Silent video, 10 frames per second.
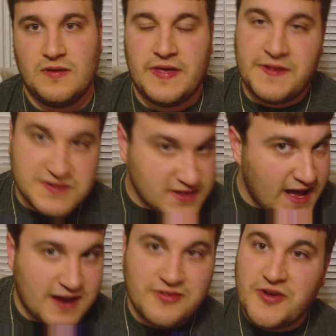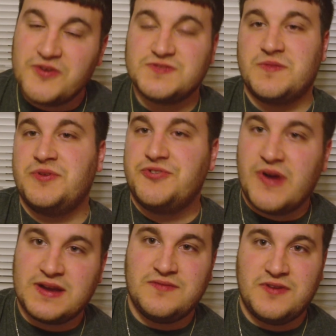And there's a lot of those from the
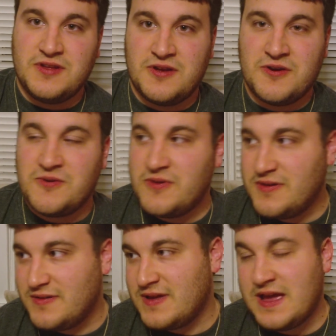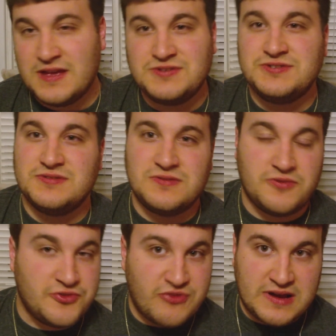direct-to-video age, you know,
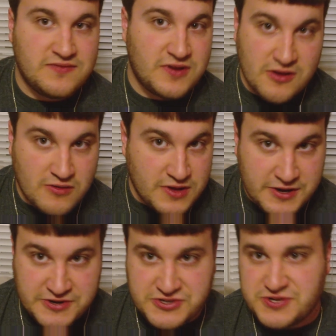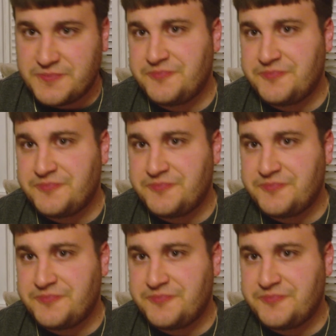the direct-to-video years.